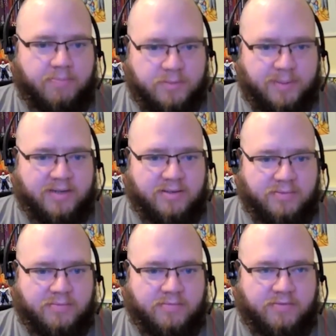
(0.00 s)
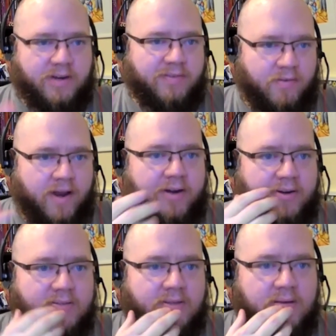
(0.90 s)
perspective for even
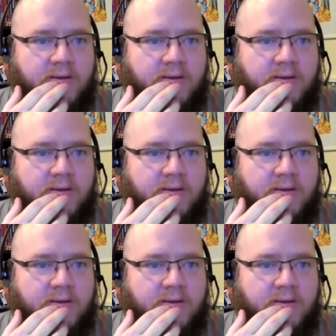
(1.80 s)
writers